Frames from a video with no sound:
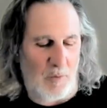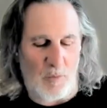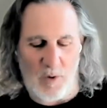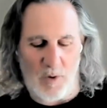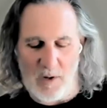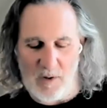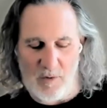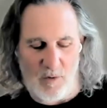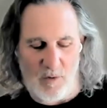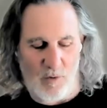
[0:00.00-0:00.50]
maybe
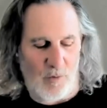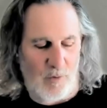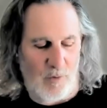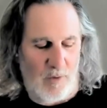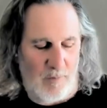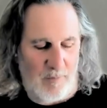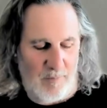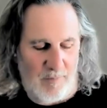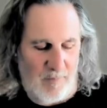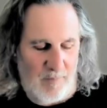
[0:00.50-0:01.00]
want to
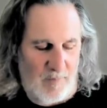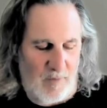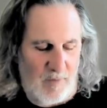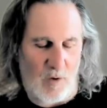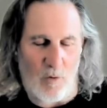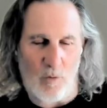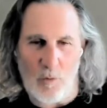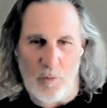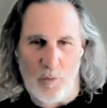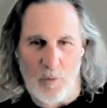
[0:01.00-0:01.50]
do
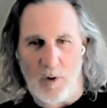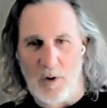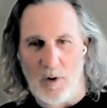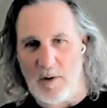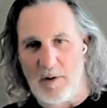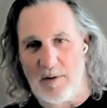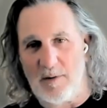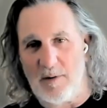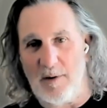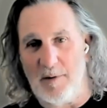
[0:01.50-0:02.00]
the whole
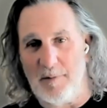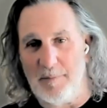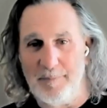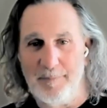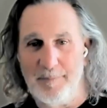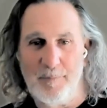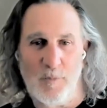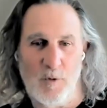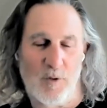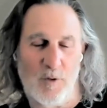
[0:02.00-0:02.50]
work. So
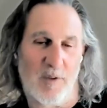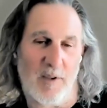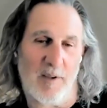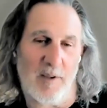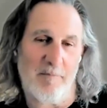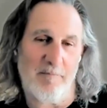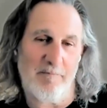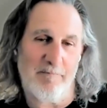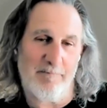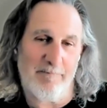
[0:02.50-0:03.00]
we'll
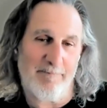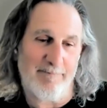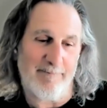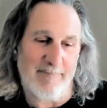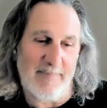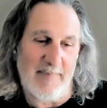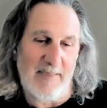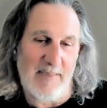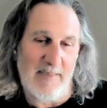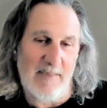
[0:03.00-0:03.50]
see.
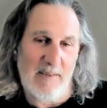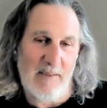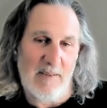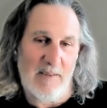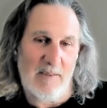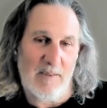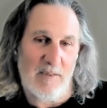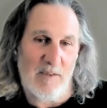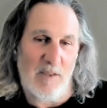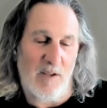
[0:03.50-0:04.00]

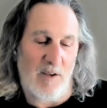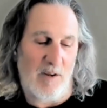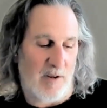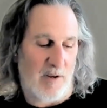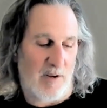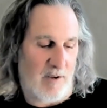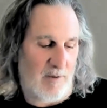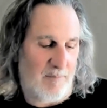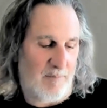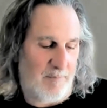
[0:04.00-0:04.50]
So there
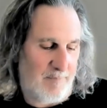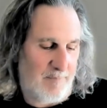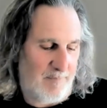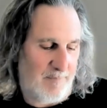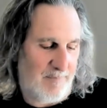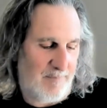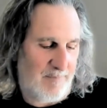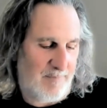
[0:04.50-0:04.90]
you go.